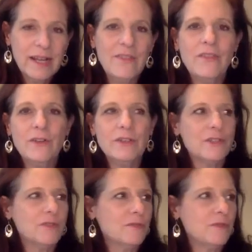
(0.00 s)
And then
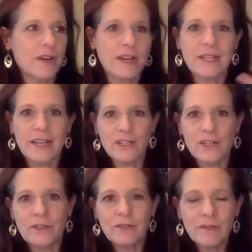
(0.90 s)
there's
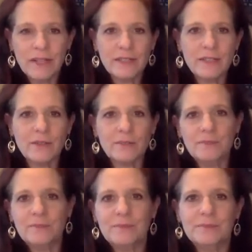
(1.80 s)
architecture, right? So
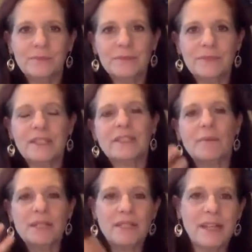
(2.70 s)
to
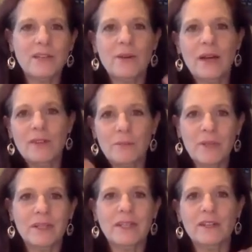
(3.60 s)
some extent you have an
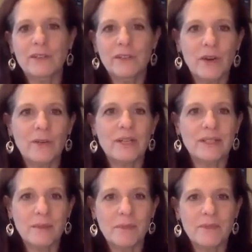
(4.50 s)
ability or you don't in
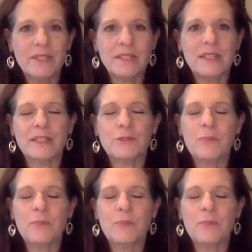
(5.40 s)
some of these things.